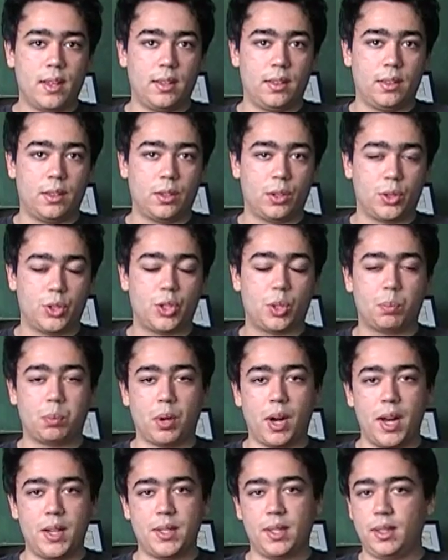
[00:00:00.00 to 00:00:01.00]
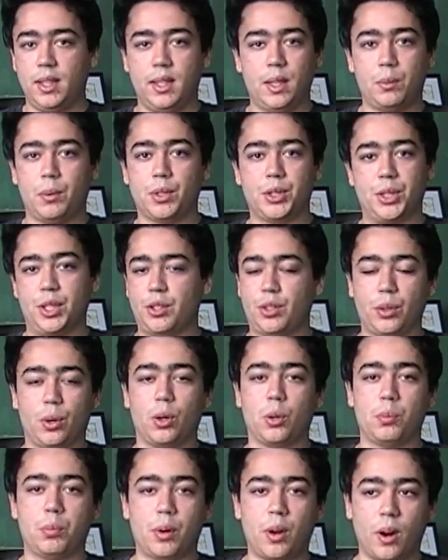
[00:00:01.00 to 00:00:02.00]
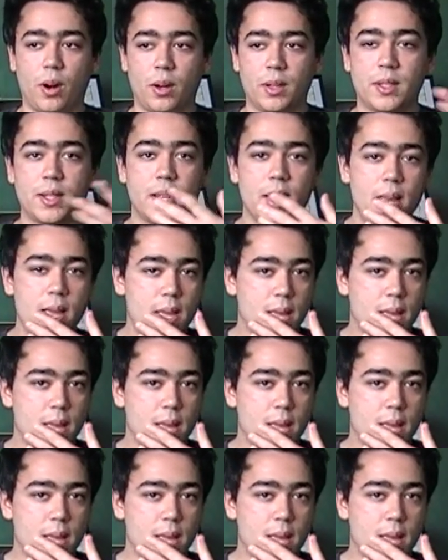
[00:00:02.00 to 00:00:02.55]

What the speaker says: Surprisingly, there wasn't a third part.